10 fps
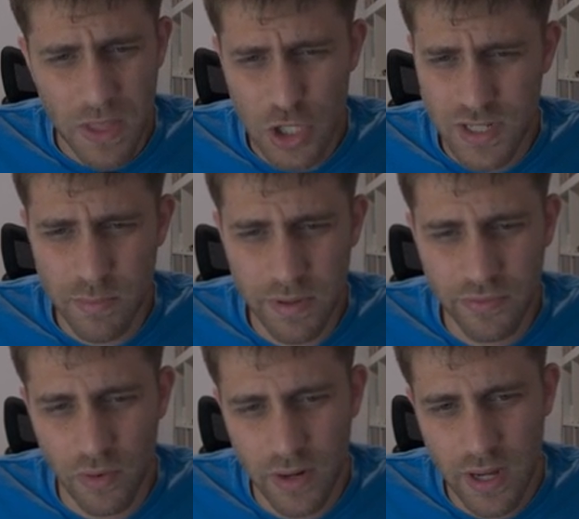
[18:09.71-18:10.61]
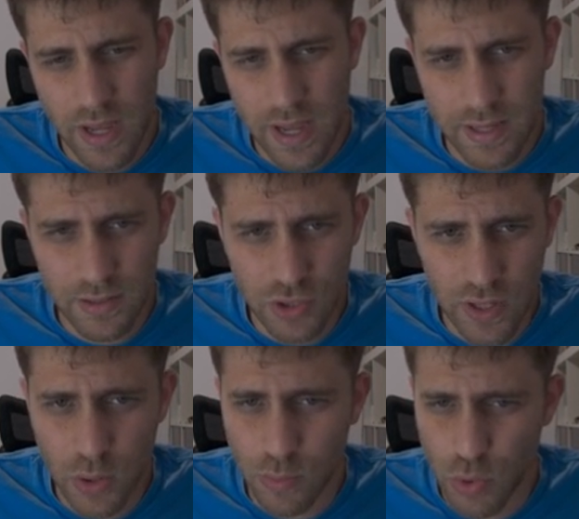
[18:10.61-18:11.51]
just b4 and
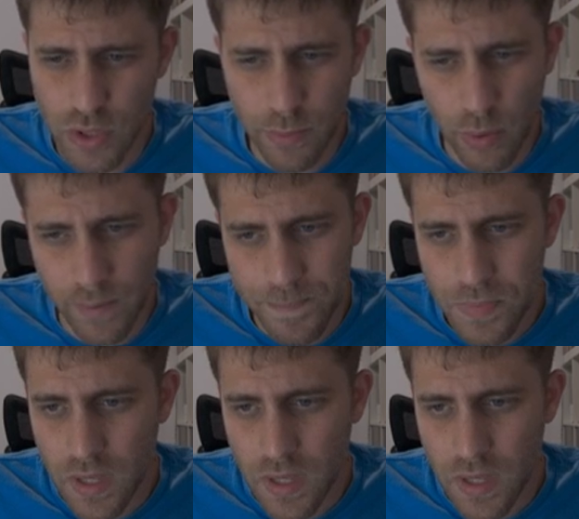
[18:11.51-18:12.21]
try to push the pawn.